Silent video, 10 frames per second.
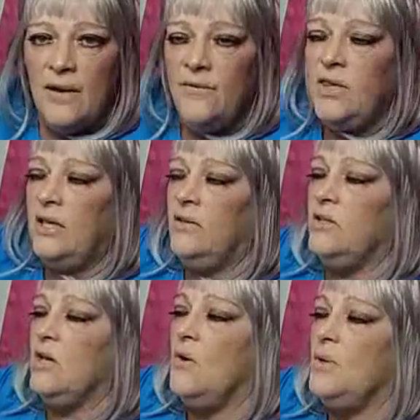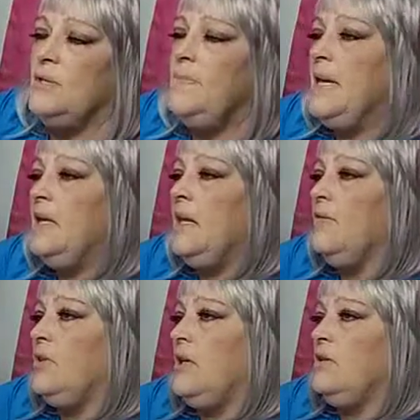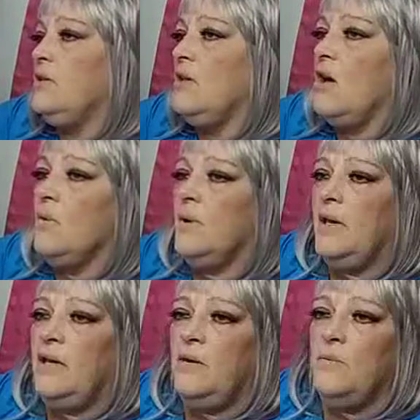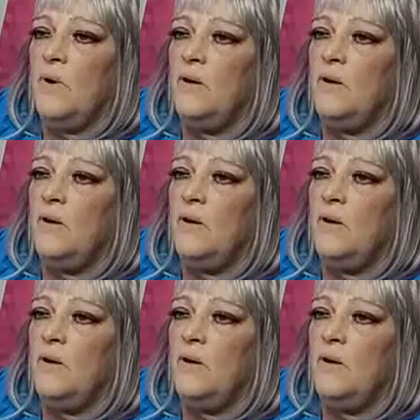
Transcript: Everything that's always been, everything that oh, any,